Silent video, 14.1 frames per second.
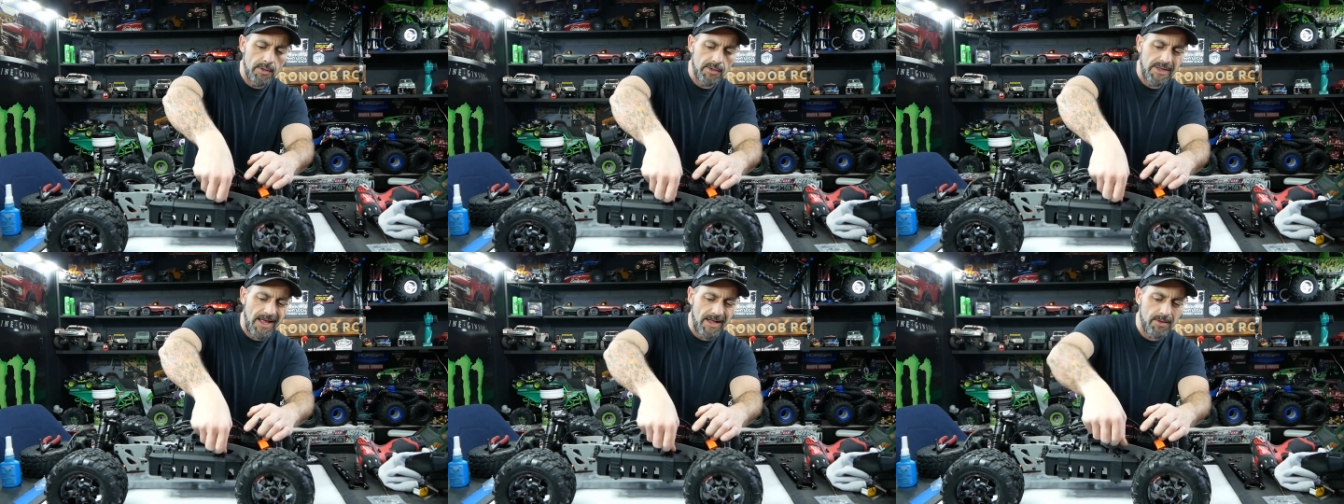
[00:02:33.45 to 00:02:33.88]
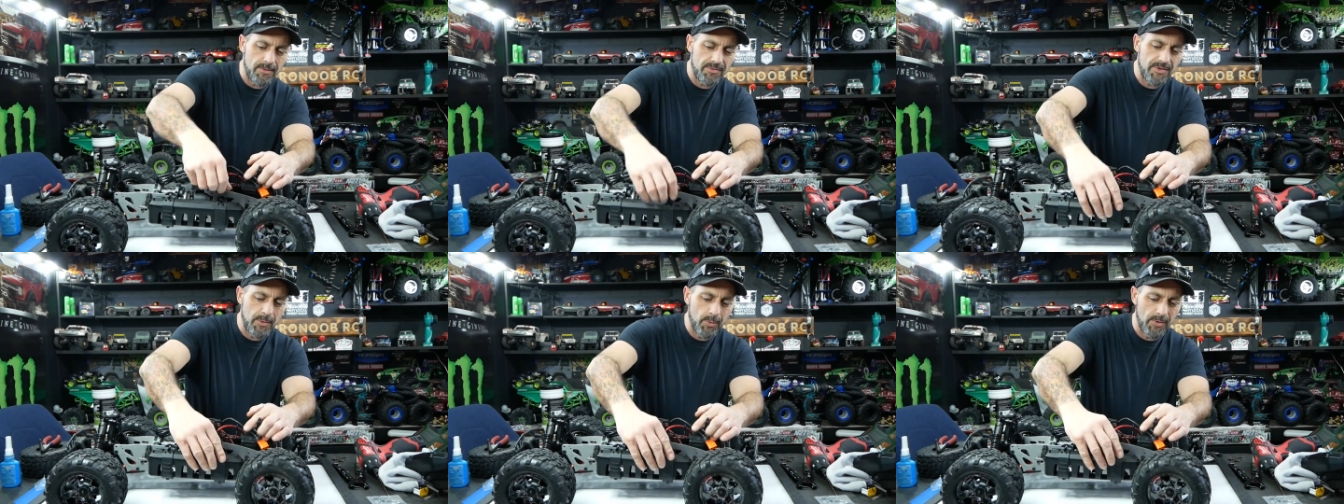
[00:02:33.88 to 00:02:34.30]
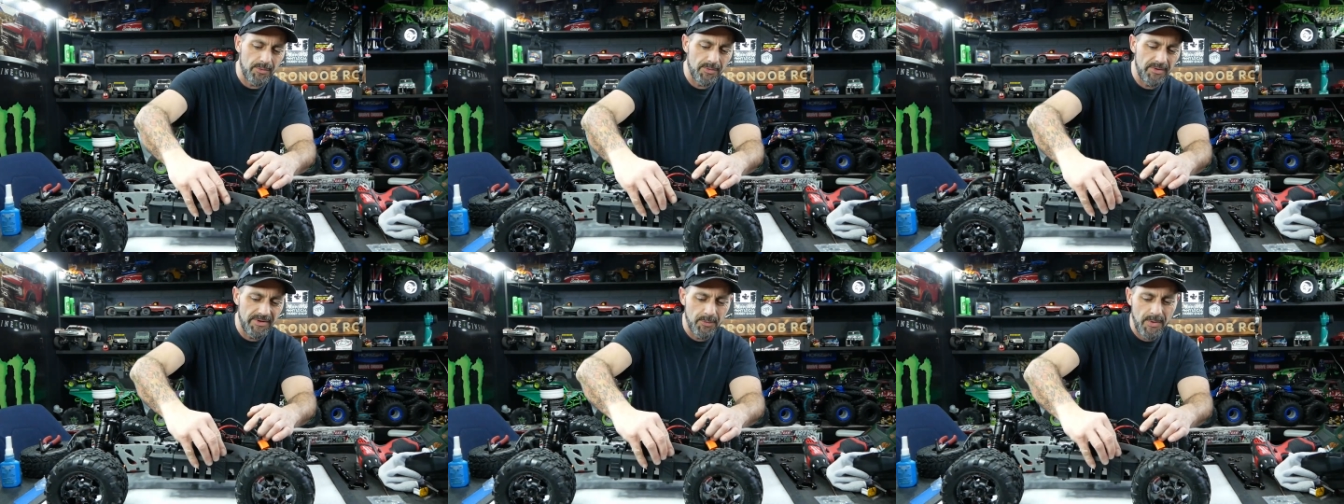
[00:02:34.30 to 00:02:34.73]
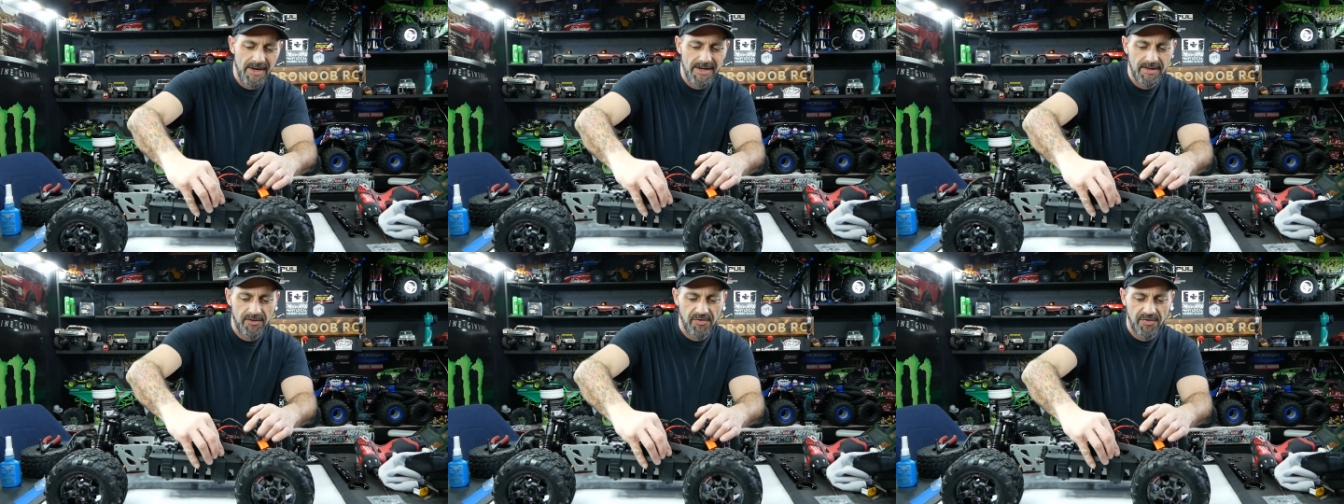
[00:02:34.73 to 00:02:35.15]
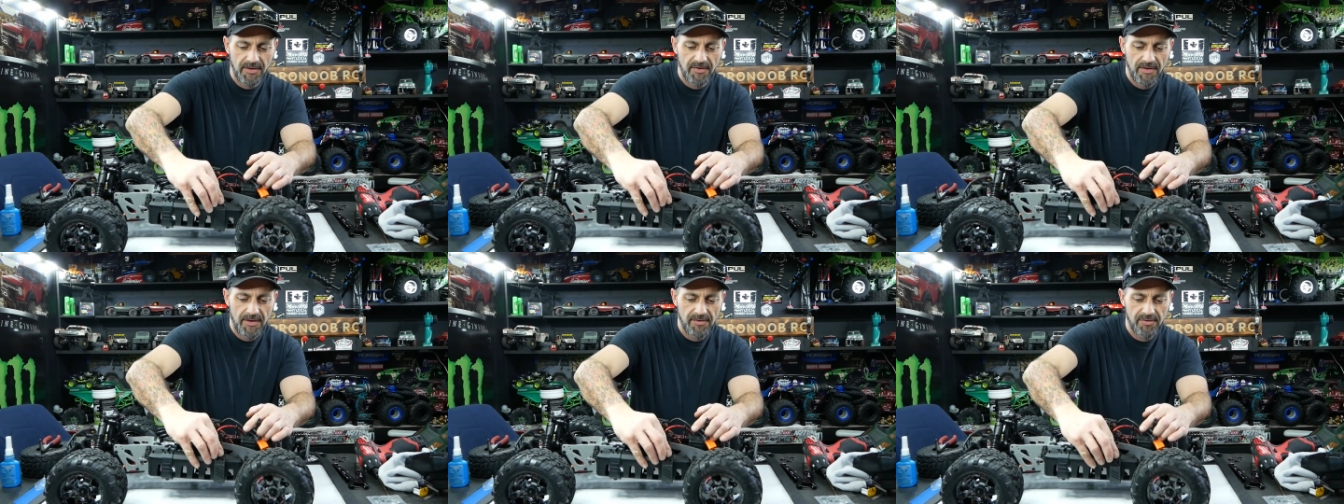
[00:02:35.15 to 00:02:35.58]
they weren't really running
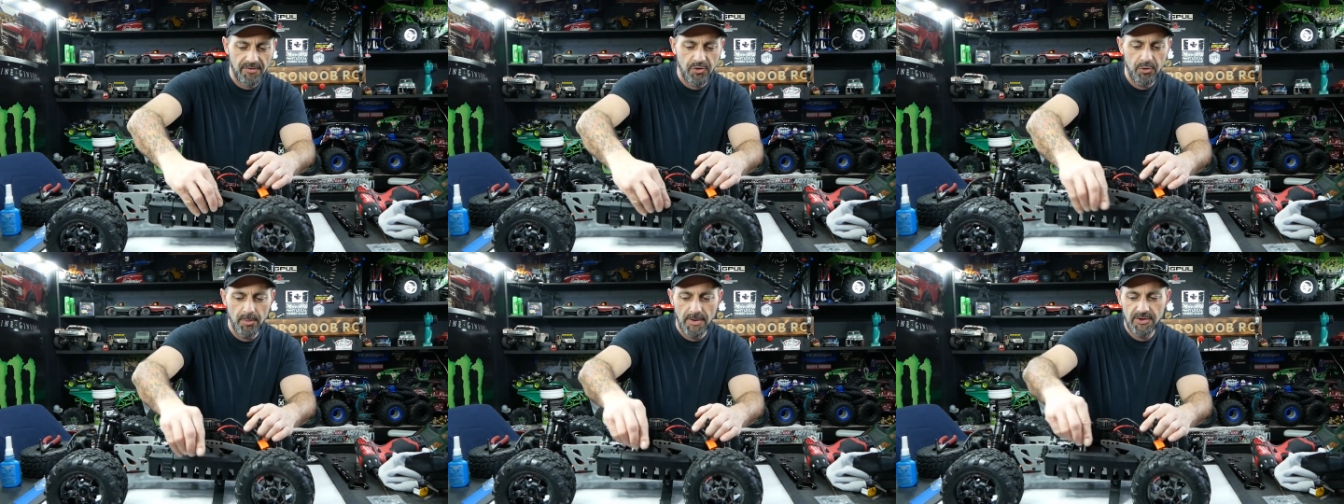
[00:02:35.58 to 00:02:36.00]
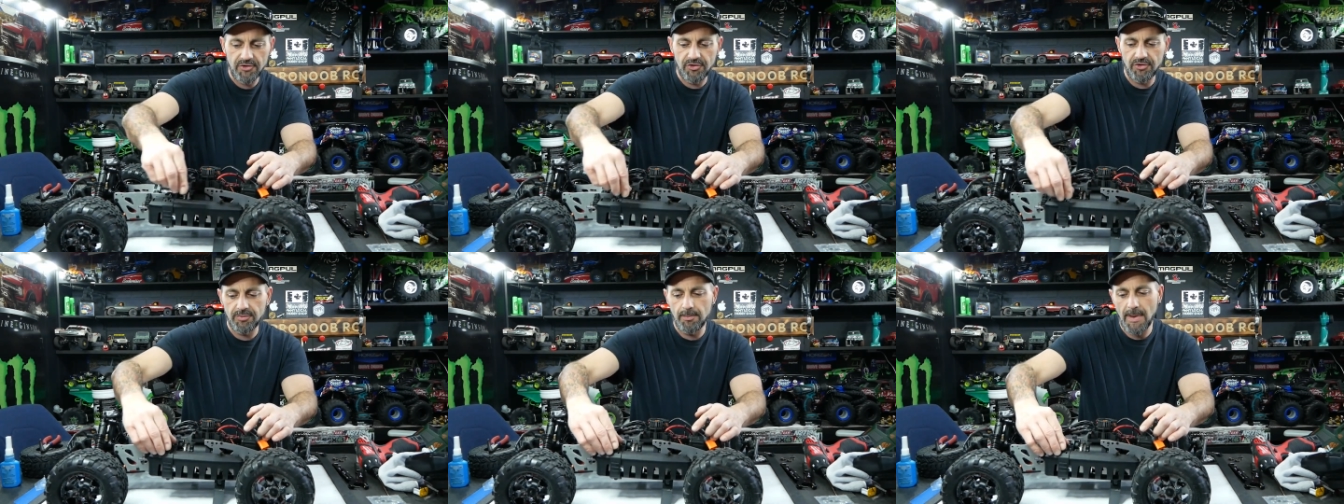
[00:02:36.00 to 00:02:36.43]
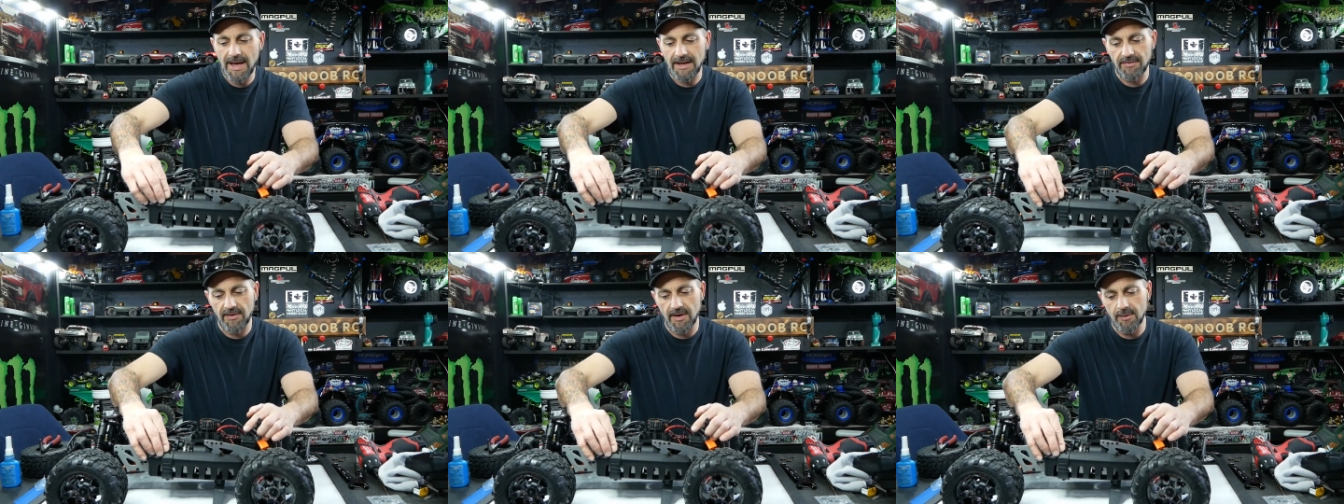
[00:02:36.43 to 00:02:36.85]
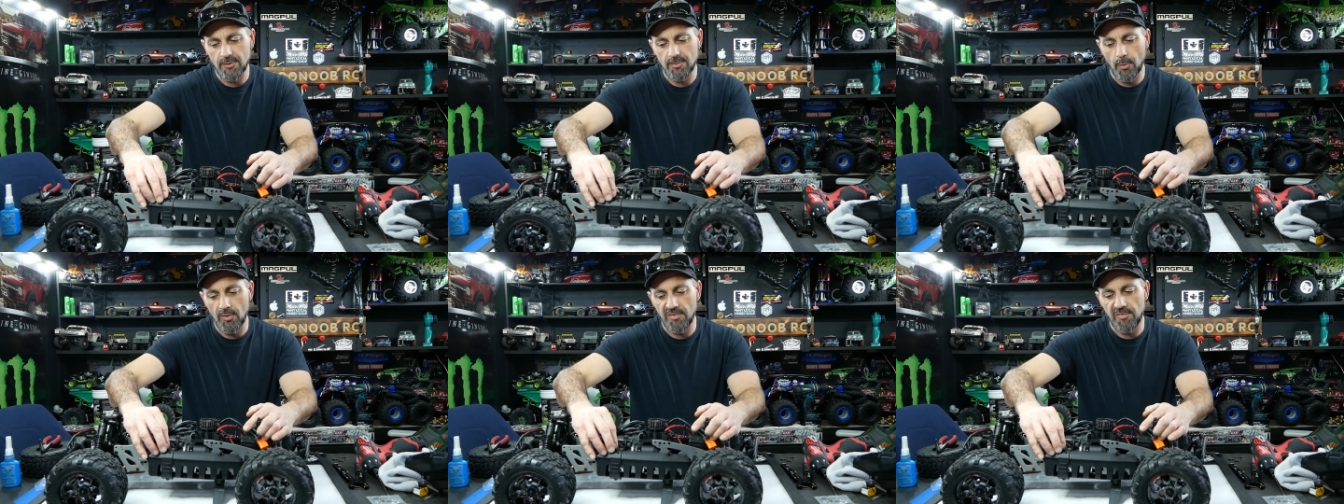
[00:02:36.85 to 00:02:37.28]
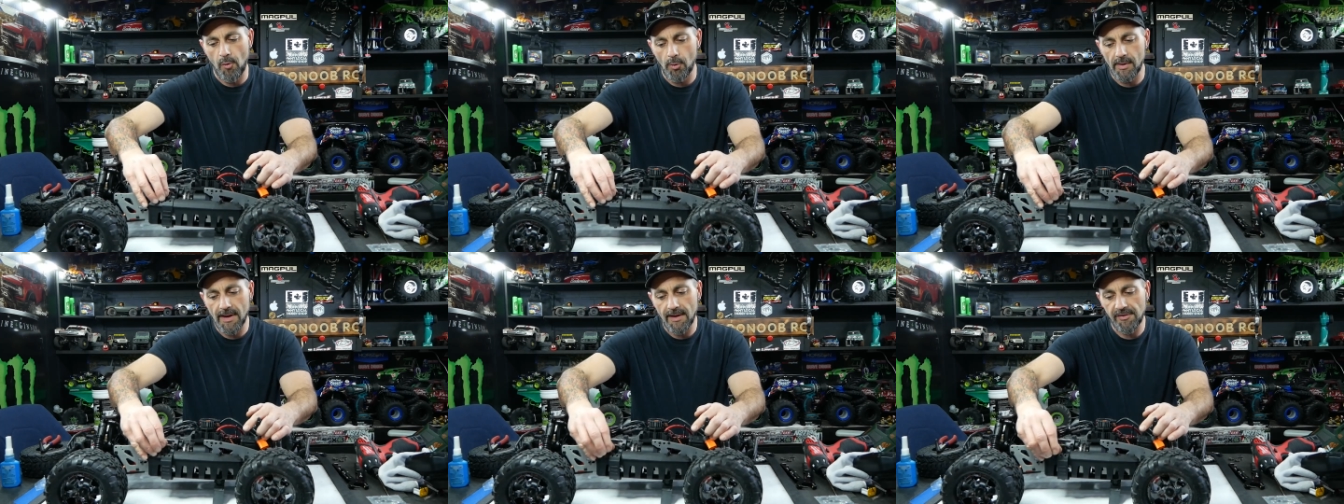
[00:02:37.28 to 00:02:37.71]
6S too much back then, it was more
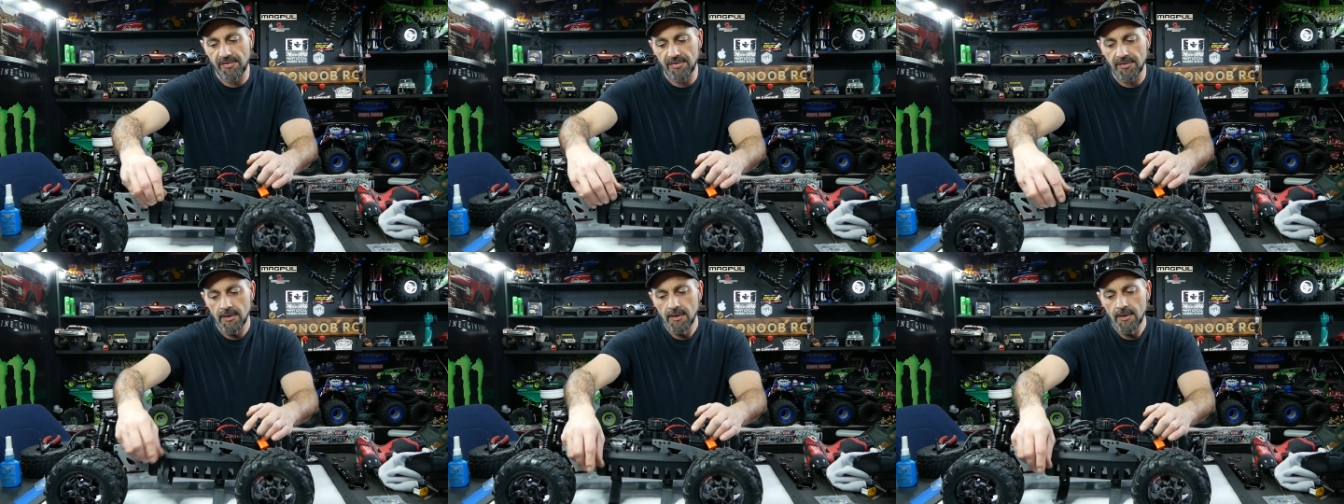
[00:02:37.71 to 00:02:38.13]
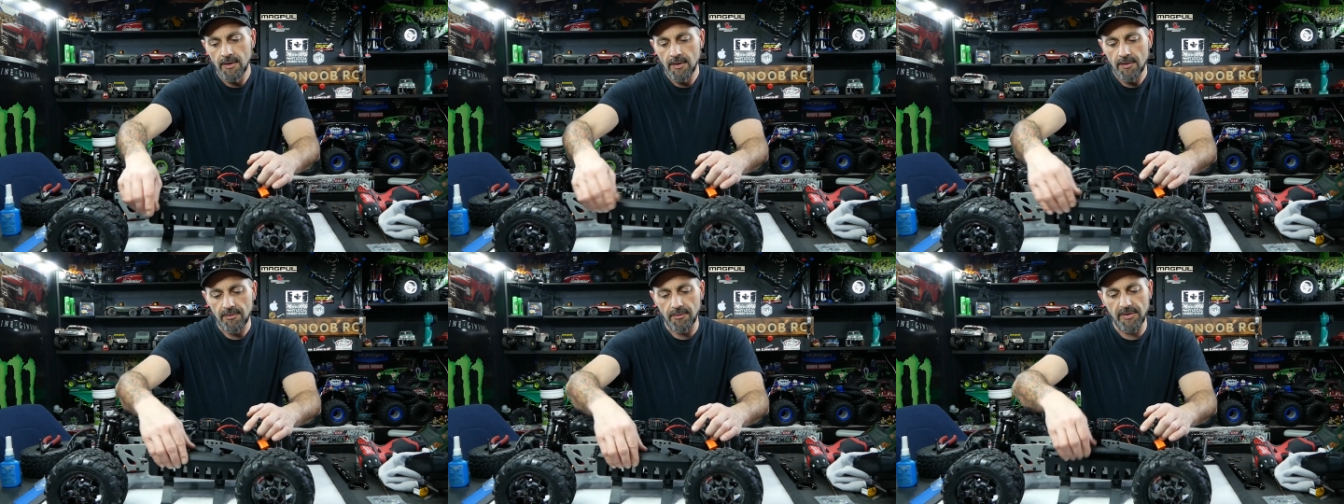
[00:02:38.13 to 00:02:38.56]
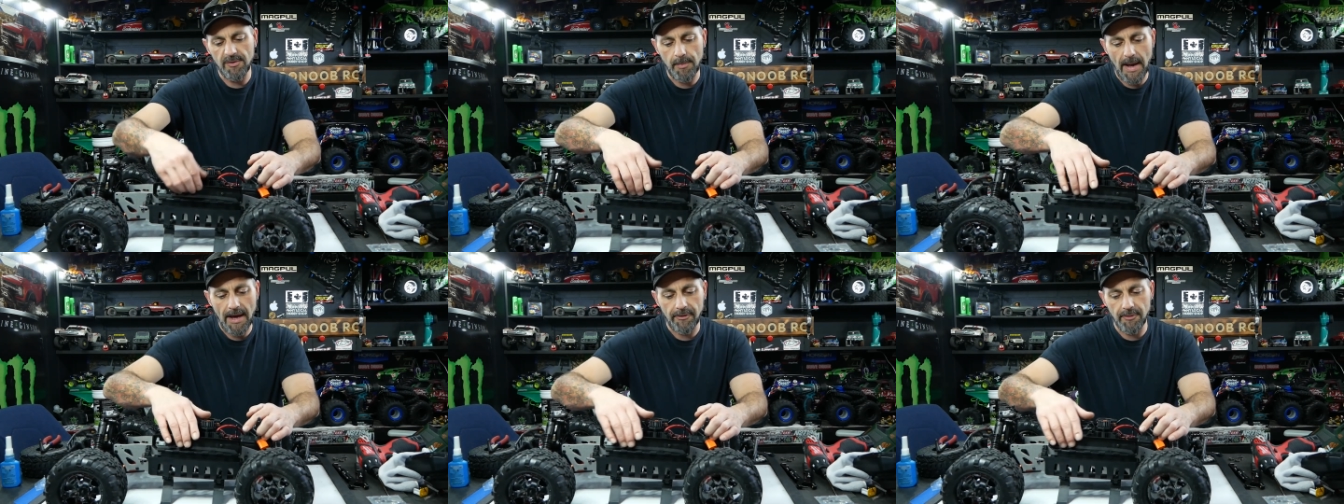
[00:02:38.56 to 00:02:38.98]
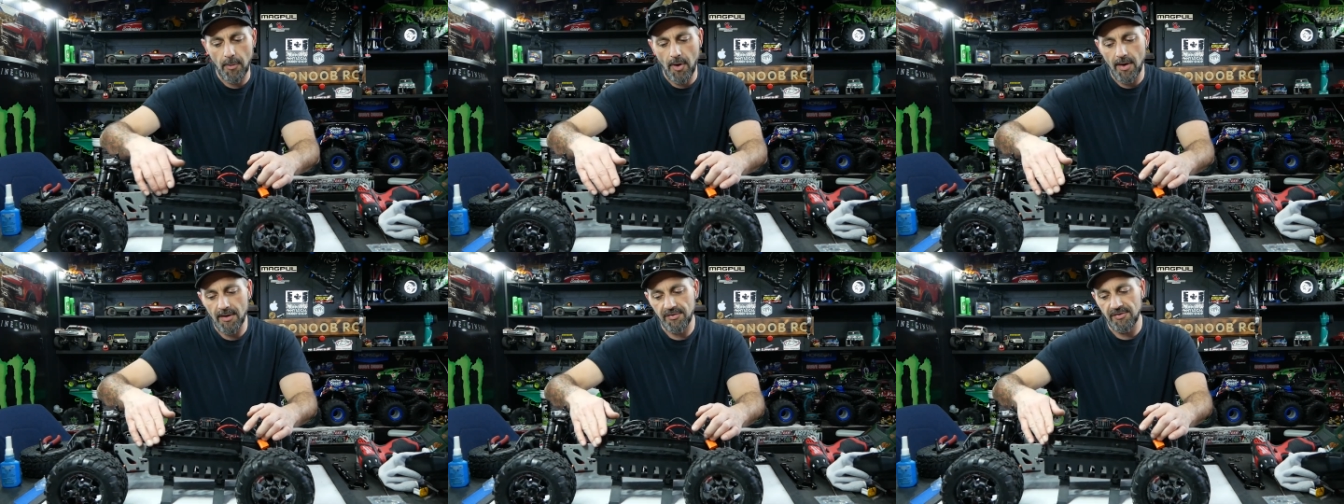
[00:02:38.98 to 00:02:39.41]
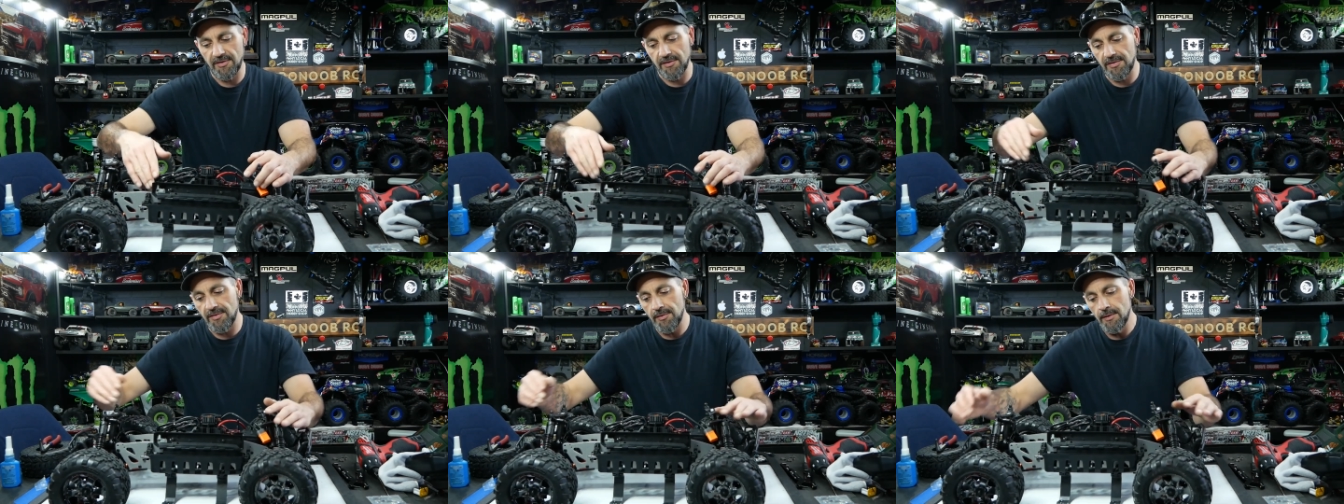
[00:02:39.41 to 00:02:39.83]
4S. So these battery
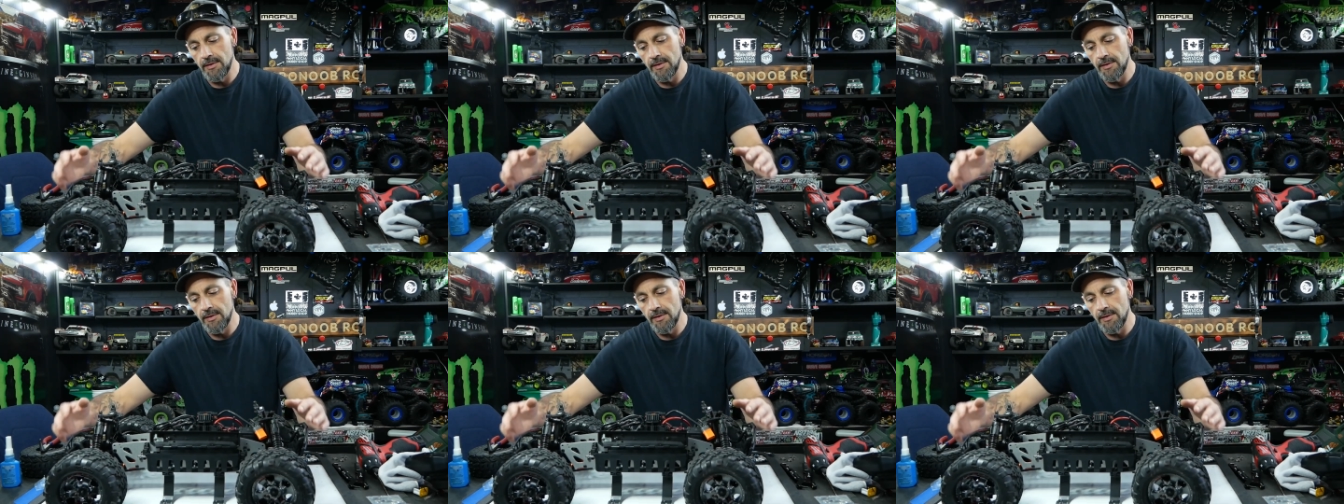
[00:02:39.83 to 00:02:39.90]
boxes,